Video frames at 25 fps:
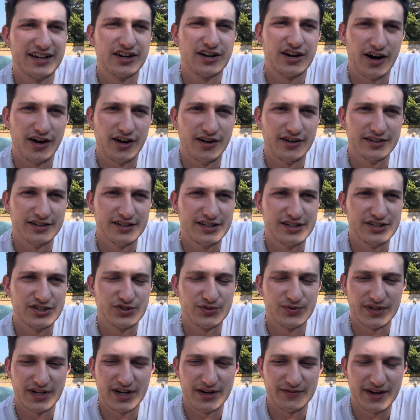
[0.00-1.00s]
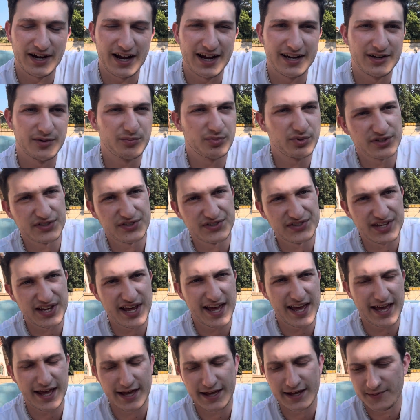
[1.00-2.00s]
college whenever I had to
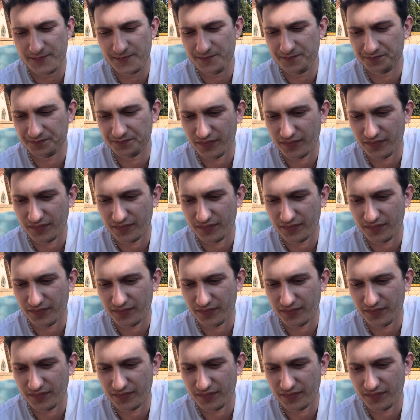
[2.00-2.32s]
present,